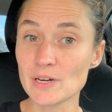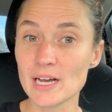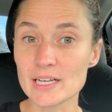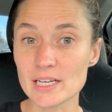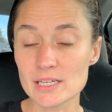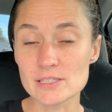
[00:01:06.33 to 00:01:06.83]
I
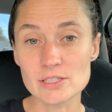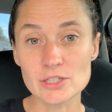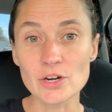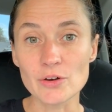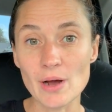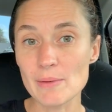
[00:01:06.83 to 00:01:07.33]
can't,
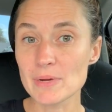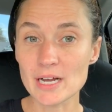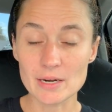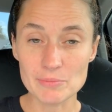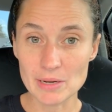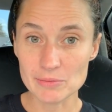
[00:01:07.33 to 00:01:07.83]
I'm not
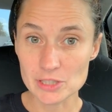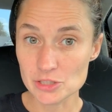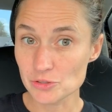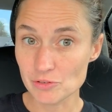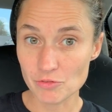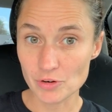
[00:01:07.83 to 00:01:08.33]
going to be able to
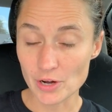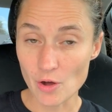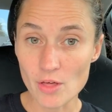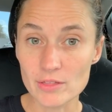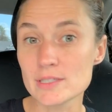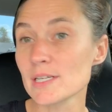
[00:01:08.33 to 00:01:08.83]
do it for you
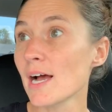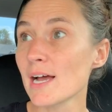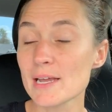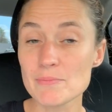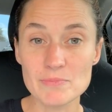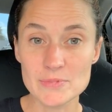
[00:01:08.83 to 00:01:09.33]
all the
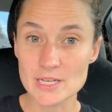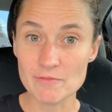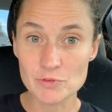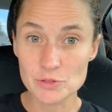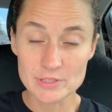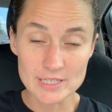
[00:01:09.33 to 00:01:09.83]
time. Some
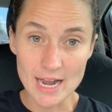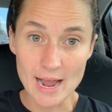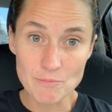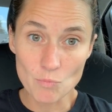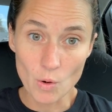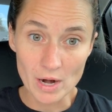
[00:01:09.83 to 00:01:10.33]
foods that
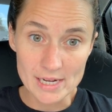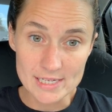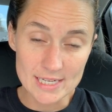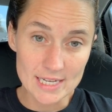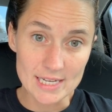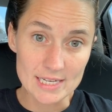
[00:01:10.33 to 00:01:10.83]
I'm wanting
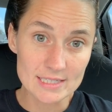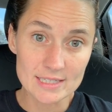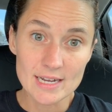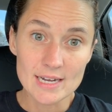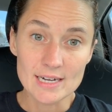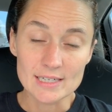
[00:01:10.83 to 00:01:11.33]
to eat,
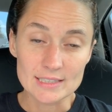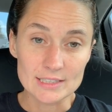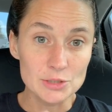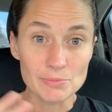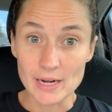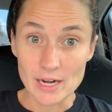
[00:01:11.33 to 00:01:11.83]

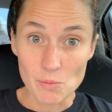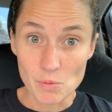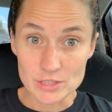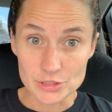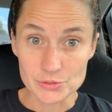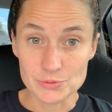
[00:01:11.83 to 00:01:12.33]
you might not
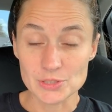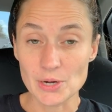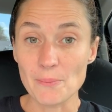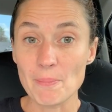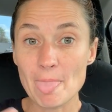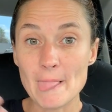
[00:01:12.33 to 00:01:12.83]
want to.
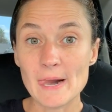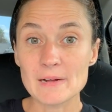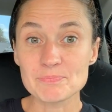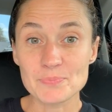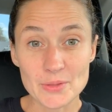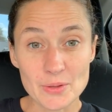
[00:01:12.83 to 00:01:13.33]
So
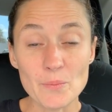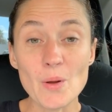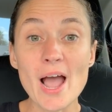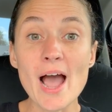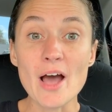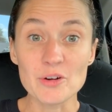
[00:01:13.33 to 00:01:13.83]

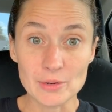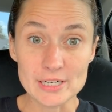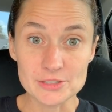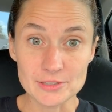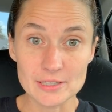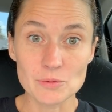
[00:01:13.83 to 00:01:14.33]
how do I
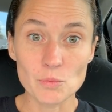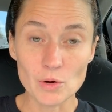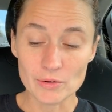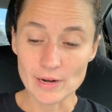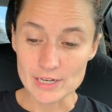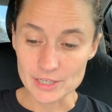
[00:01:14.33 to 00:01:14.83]
do it? What
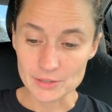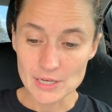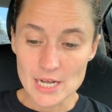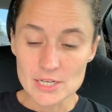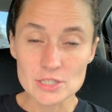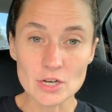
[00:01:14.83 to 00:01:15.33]
do I do?
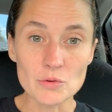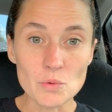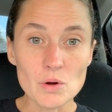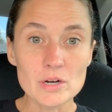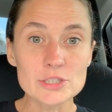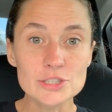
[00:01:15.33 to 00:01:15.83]
So
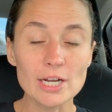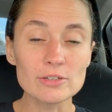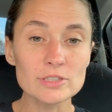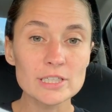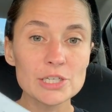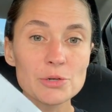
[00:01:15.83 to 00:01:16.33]

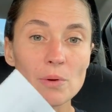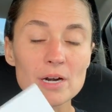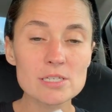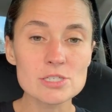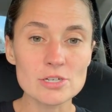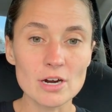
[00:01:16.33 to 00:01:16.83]
generally you want
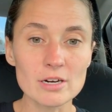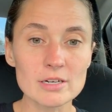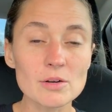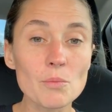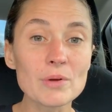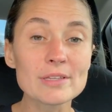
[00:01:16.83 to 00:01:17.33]
to start
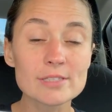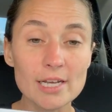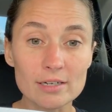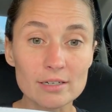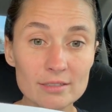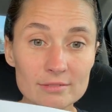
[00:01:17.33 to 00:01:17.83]
with
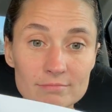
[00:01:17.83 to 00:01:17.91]
dinner.